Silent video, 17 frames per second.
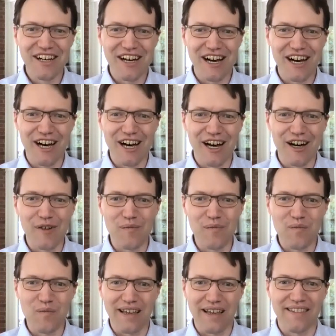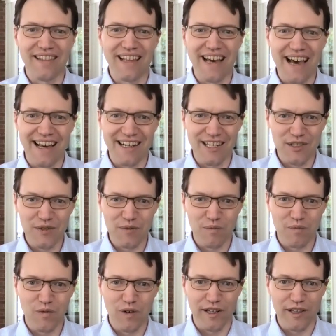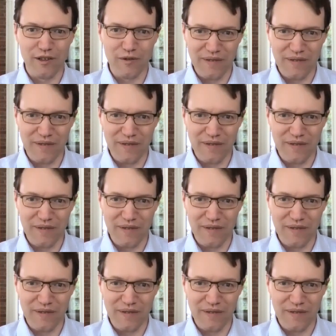Um, and that is one of the